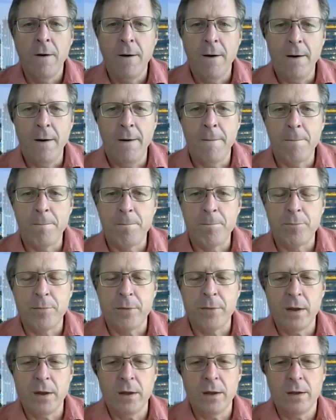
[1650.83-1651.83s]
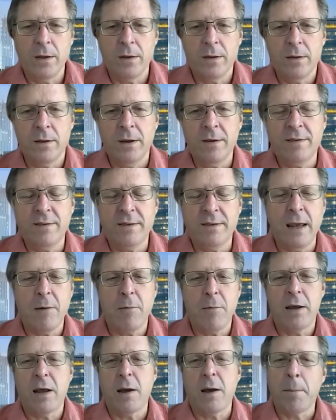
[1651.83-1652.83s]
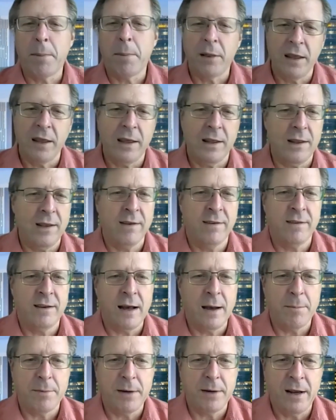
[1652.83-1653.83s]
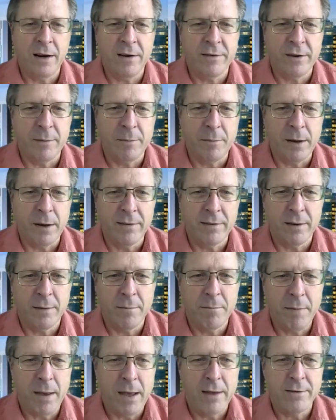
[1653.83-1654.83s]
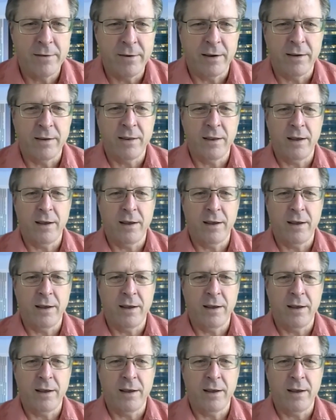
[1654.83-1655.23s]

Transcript: Um, let's say we completely stopped aging by some magic